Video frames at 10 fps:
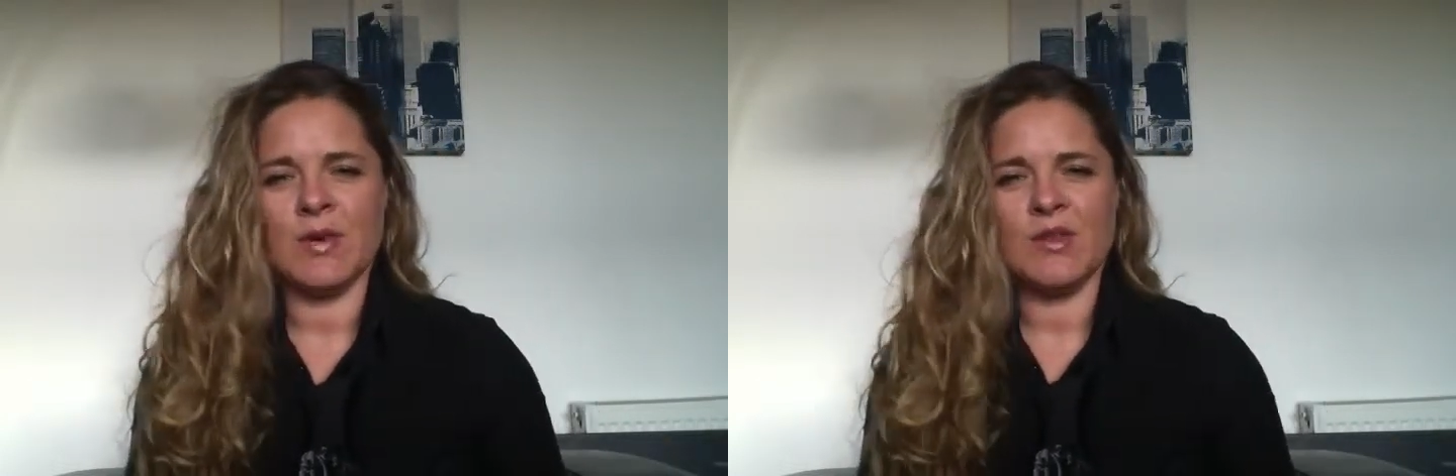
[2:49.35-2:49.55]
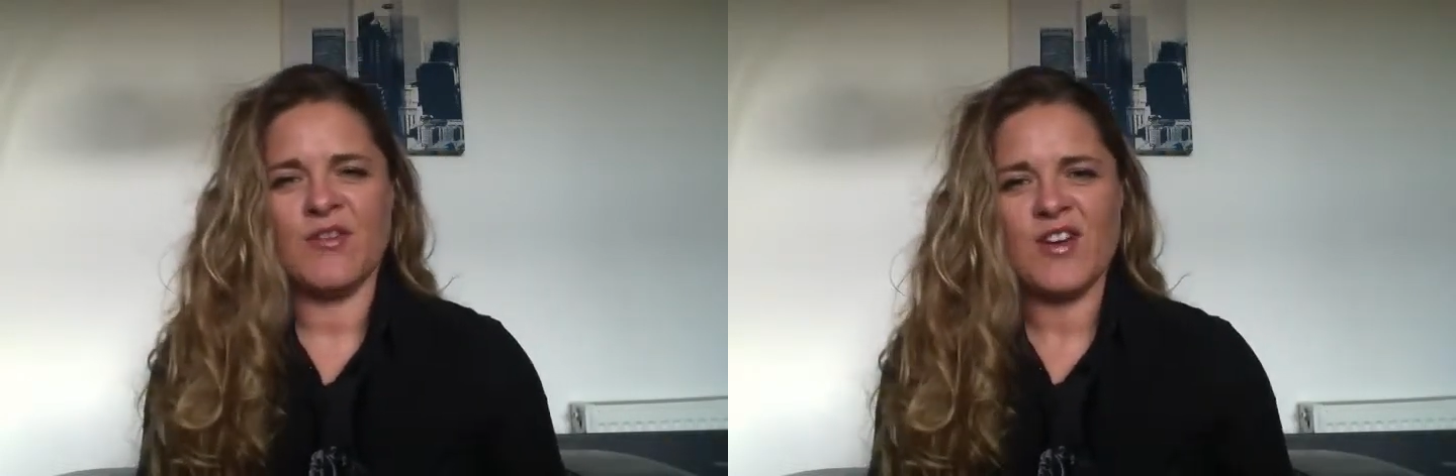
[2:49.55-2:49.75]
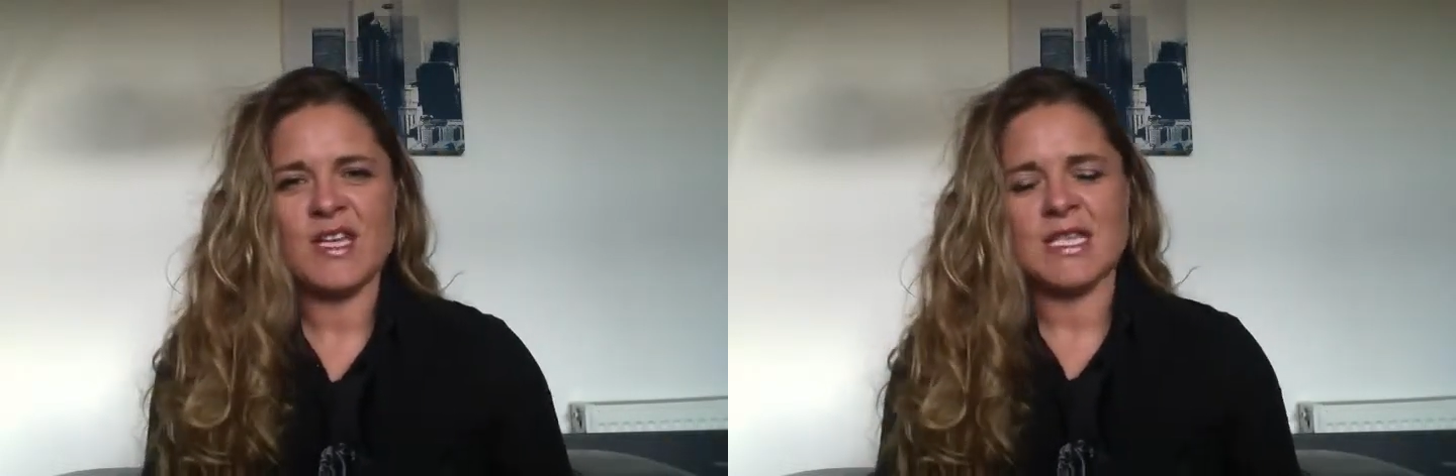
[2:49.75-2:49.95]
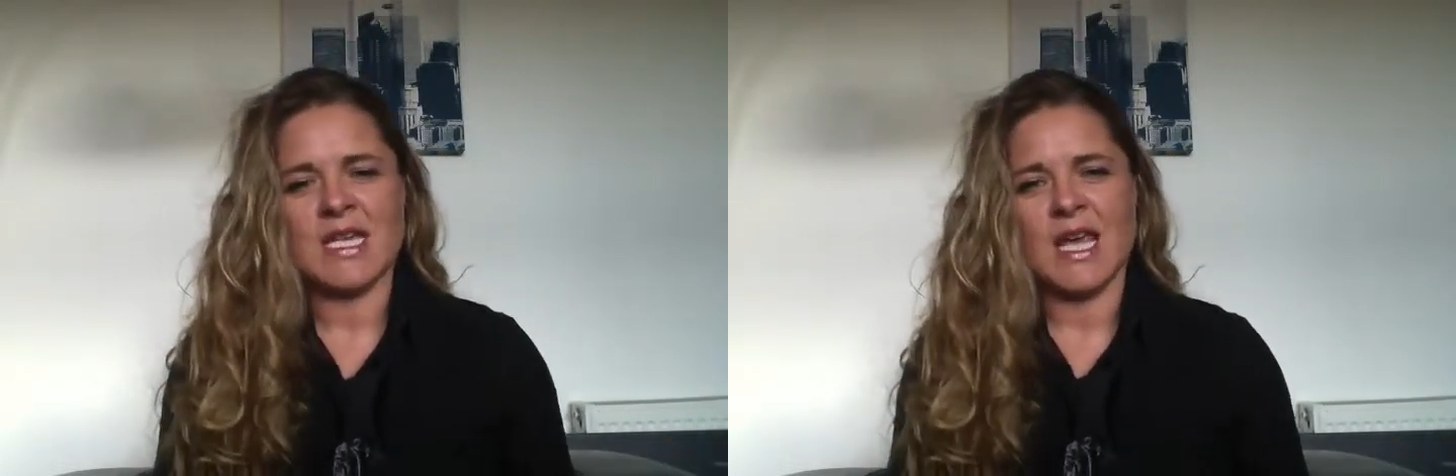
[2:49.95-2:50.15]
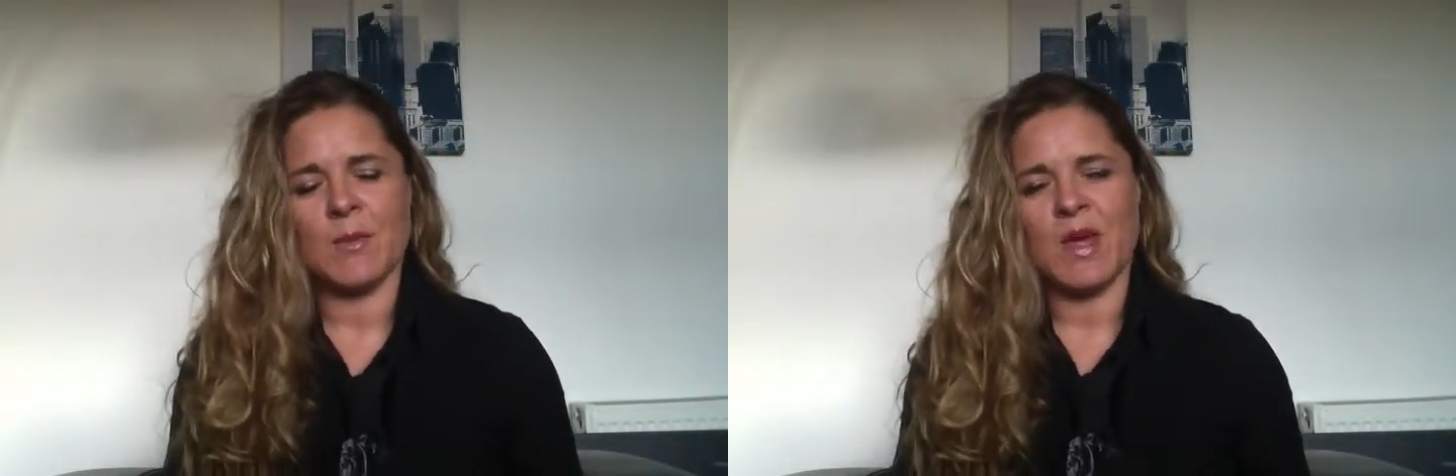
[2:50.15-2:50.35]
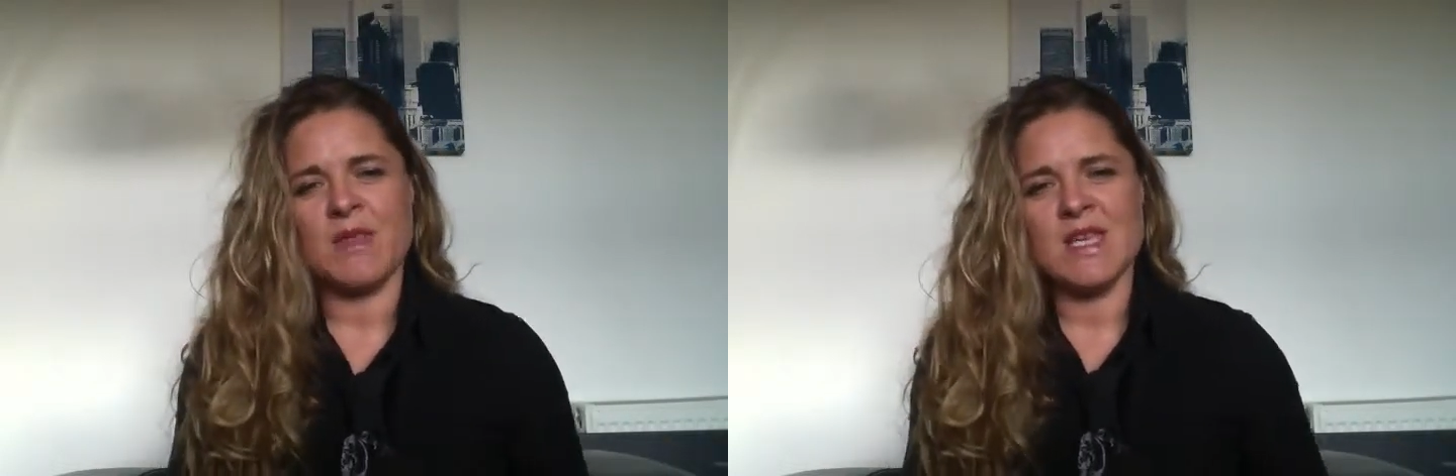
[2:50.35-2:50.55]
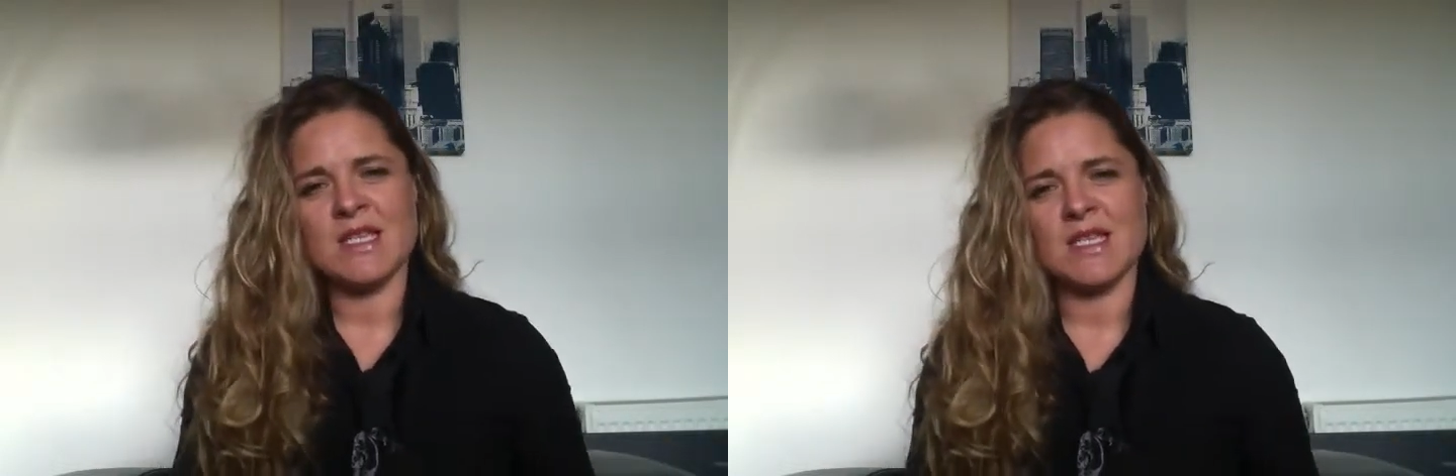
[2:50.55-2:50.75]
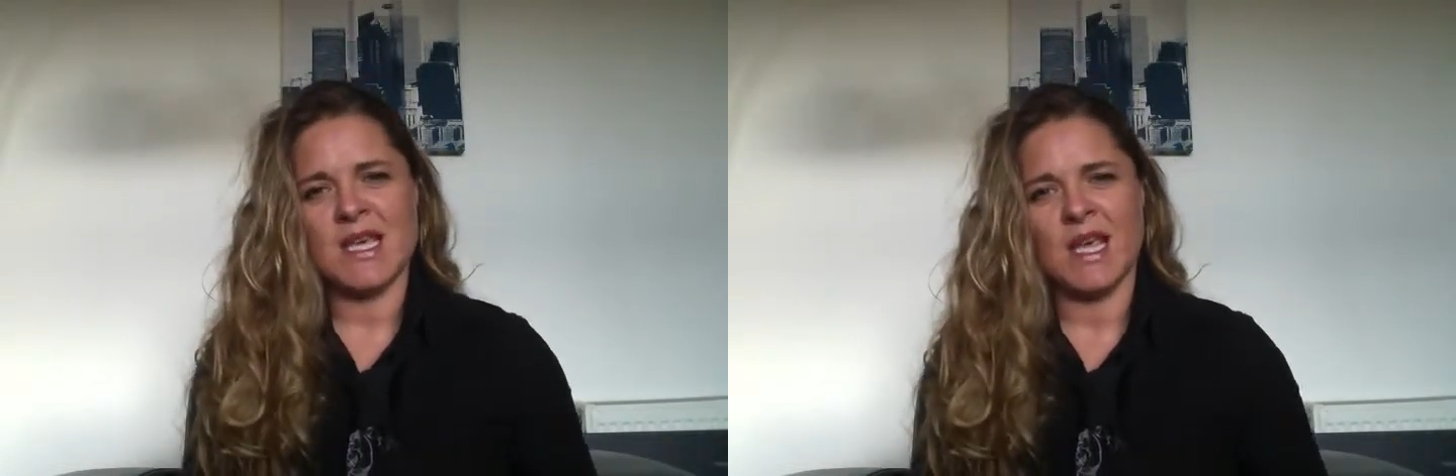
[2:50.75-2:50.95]
the first tip, and
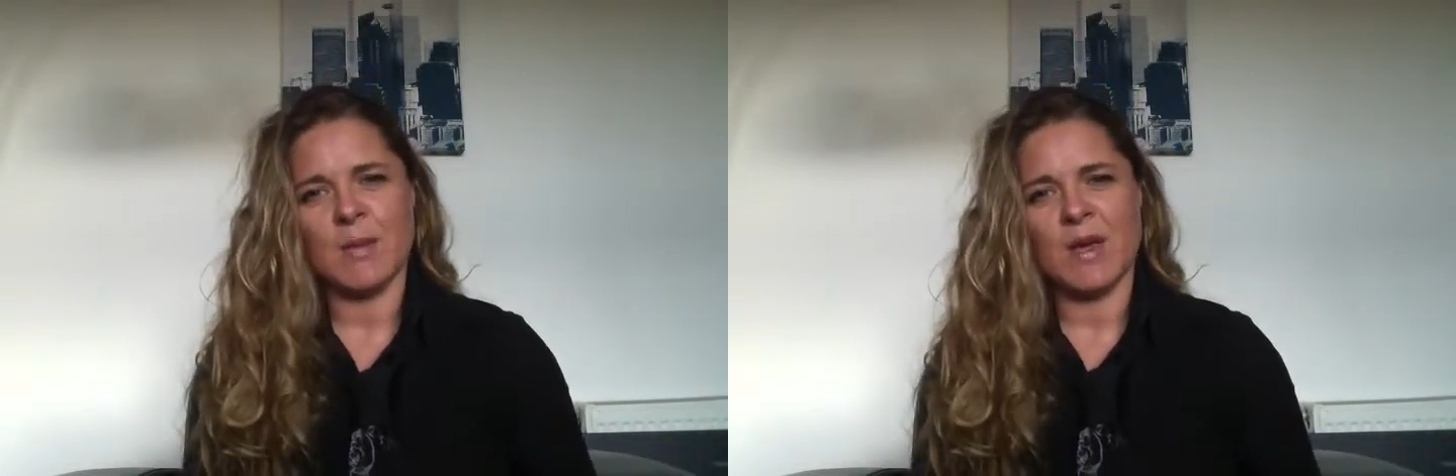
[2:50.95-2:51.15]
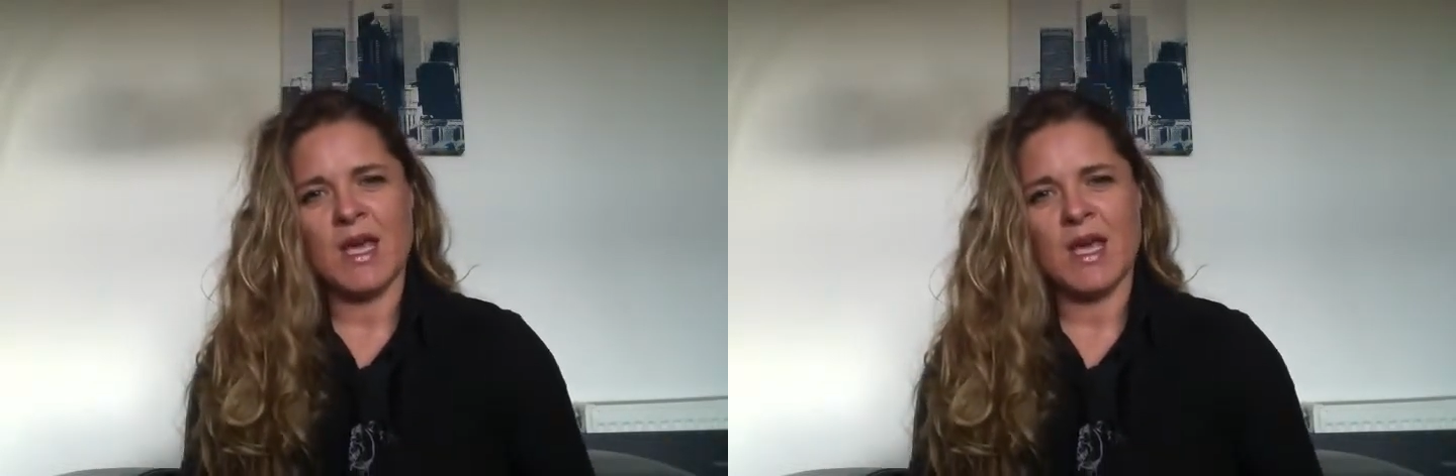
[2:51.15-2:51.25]
this tip,